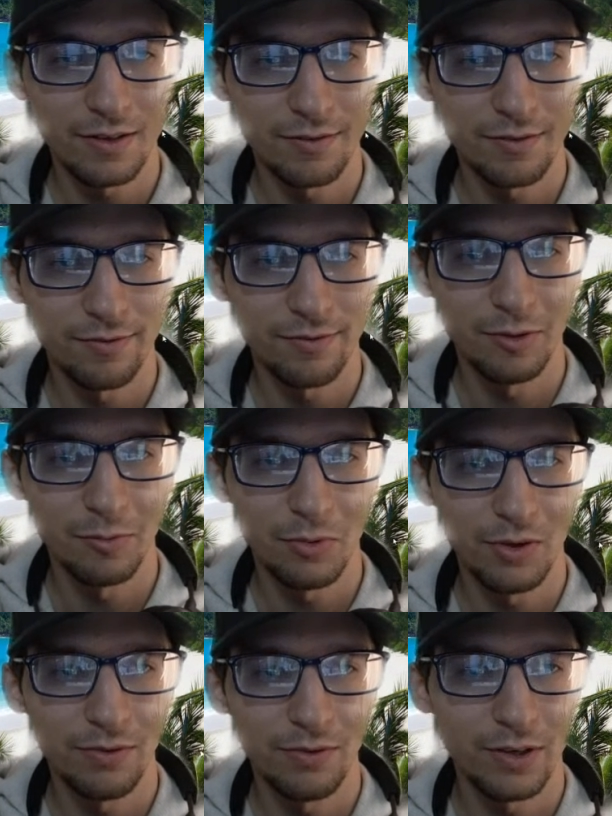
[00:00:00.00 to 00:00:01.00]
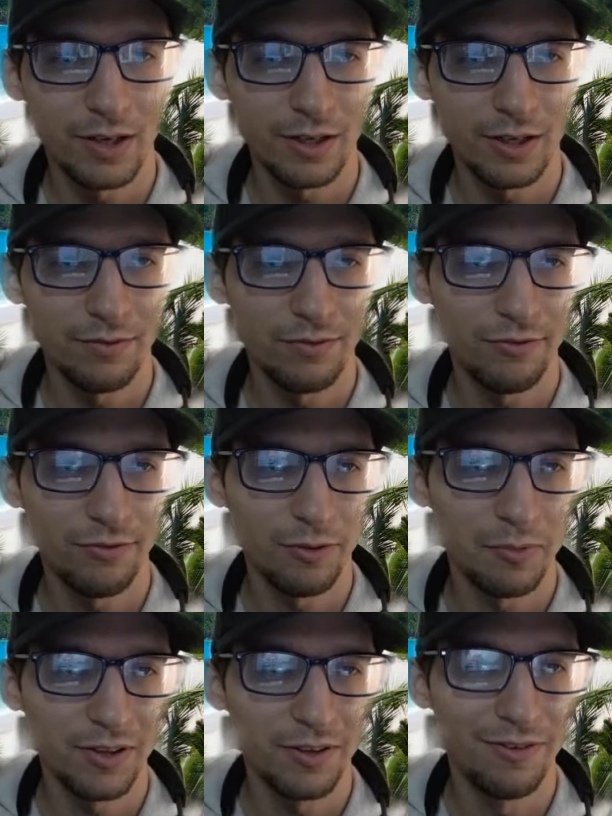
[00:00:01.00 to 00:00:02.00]
Flip over, yeah, even flipping
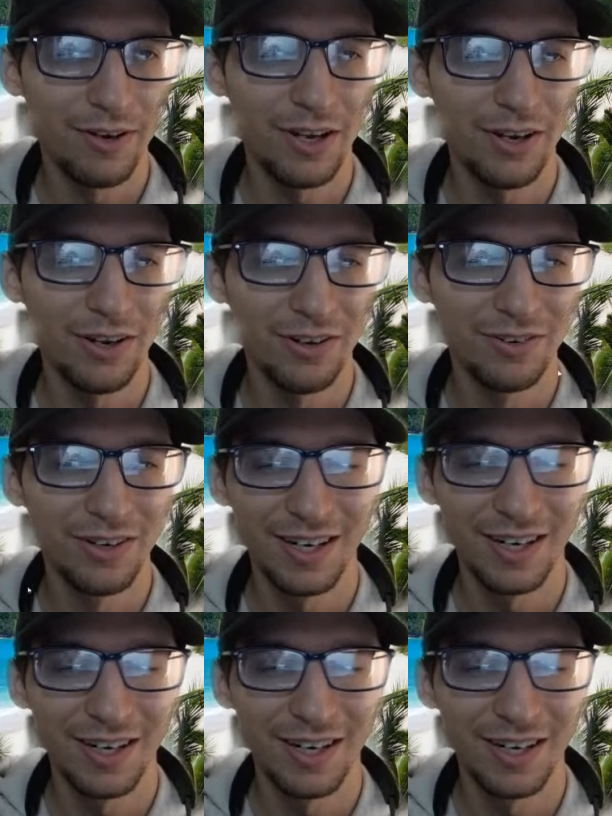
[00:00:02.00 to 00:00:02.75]
the video over.